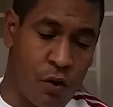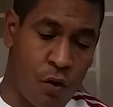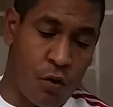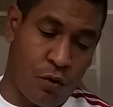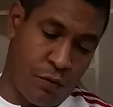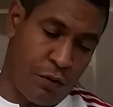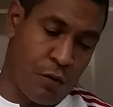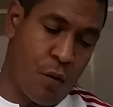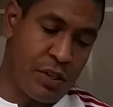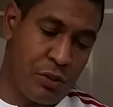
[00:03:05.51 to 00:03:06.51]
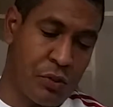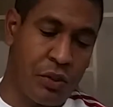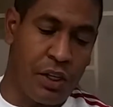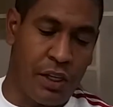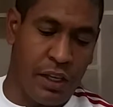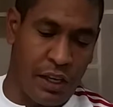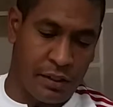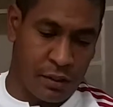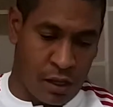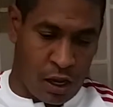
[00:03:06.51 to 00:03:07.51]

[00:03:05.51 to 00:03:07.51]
or the question D, is,